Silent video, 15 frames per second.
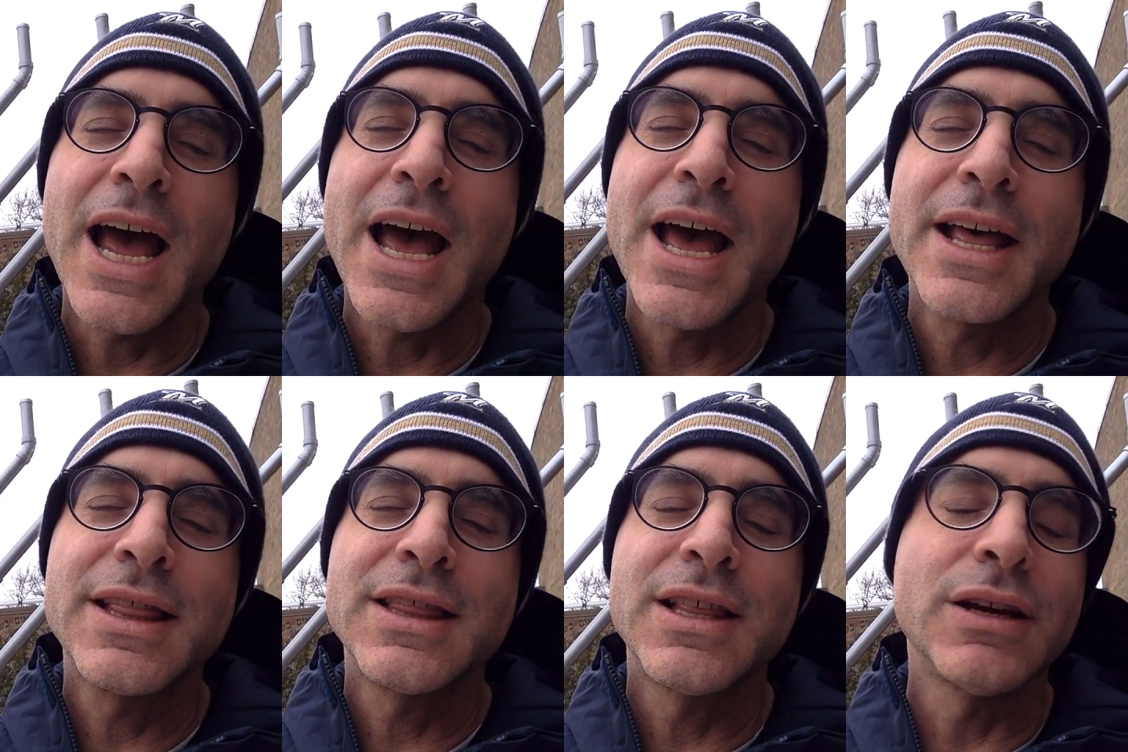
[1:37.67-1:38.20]

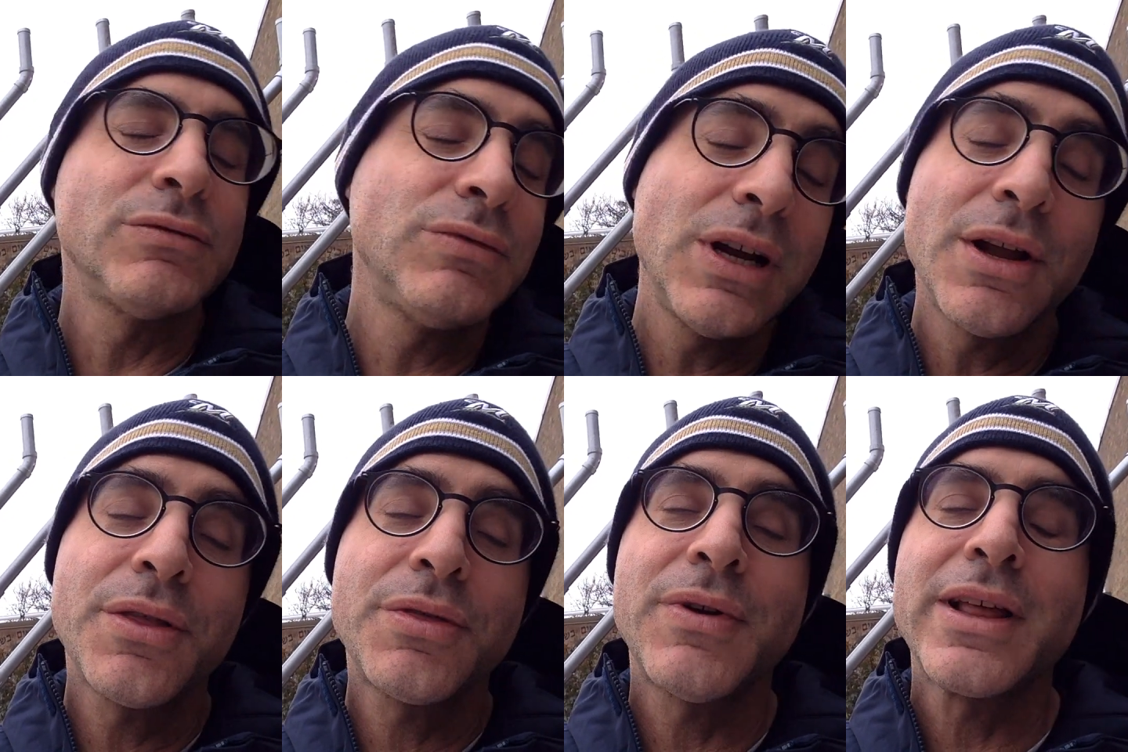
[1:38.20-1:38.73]
and the
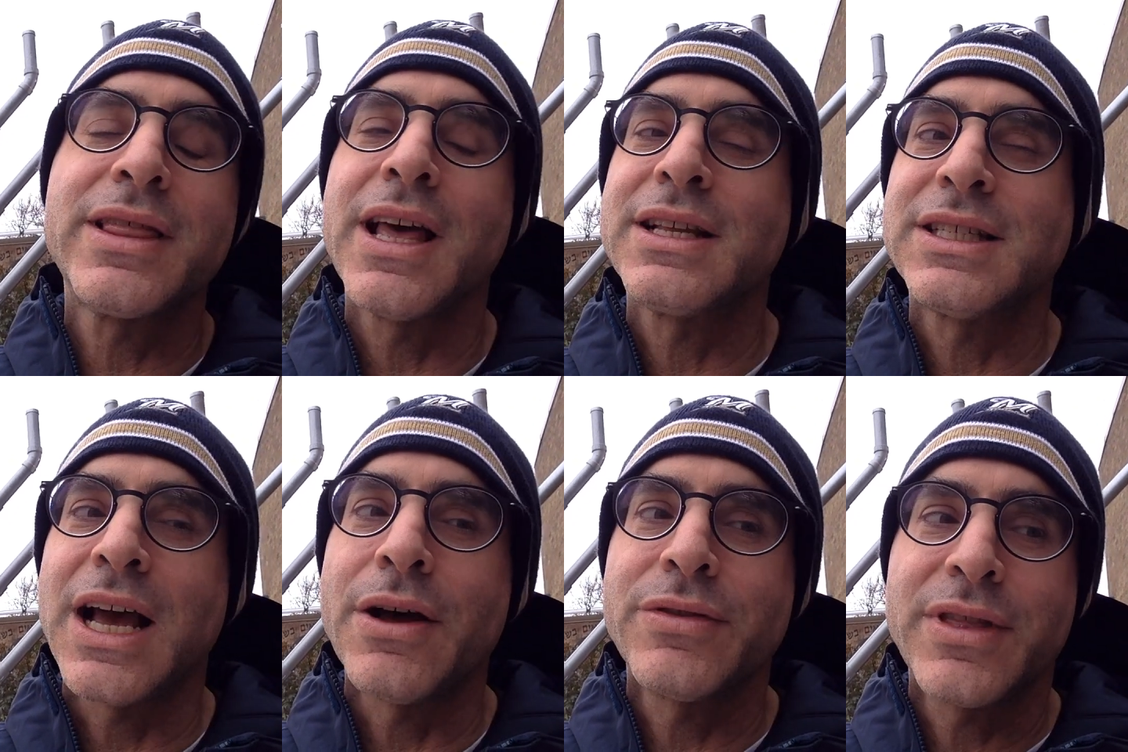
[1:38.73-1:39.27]
real threat
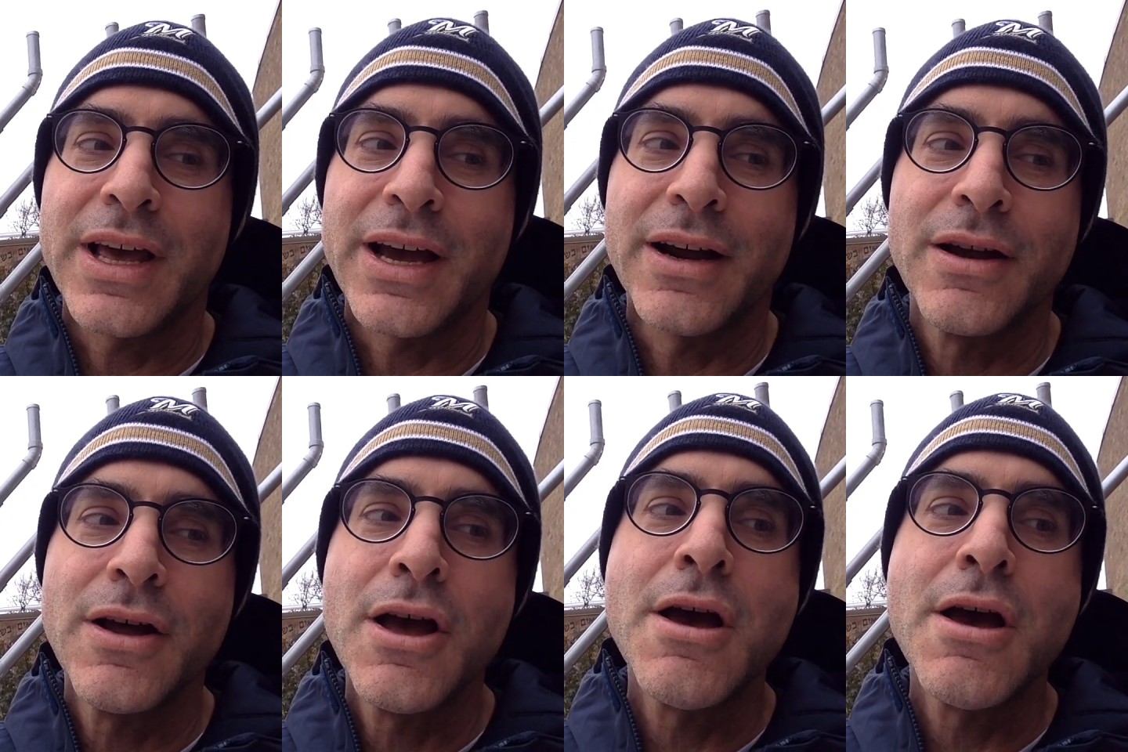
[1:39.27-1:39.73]
that's out there